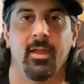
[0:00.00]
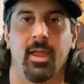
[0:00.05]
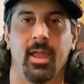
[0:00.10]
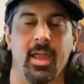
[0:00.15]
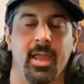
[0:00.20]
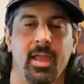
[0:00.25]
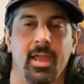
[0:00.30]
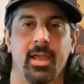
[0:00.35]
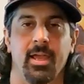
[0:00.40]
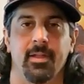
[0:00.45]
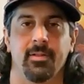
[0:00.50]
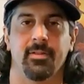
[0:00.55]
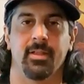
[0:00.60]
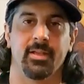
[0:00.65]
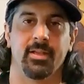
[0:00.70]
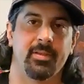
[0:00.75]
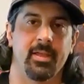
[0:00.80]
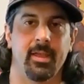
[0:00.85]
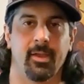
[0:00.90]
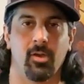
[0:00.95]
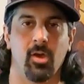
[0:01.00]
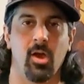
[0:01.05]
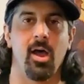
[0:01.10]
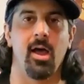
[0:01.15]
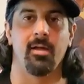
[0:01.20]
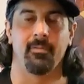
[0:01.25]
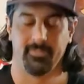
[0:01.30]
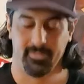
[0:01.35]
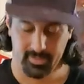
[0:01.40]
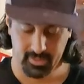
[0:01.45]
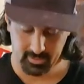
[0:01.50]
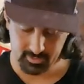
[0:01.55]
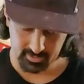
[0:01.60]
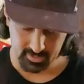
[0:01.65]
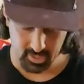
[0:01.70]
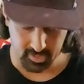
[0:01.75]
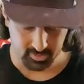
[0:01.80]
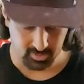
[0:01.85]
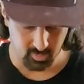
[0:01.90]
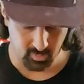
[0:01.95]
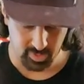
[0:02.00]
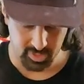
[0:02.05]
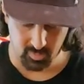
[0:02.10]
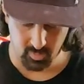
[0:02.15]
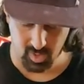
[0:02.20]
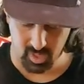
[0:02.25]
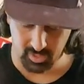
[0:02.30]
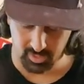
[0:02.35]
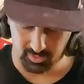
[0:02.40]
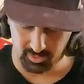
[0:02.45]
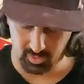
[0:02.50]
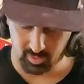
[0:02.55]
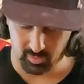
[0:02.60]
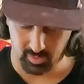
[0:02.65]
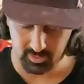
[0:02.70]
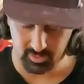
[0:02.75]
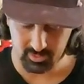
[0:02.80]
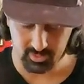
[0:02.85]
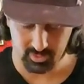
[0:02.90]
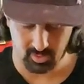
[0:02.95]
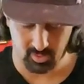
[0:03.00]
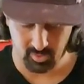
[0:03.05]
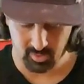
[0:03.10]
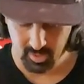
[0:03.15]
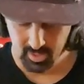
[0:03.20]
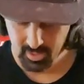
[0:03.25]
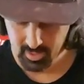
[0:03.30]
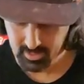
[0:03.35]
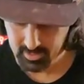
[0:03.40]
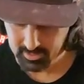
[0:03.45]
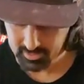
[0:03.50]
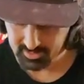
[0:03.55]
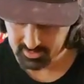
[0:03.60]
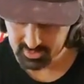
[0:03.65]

and they take off, and it's not the way you want to do it. So the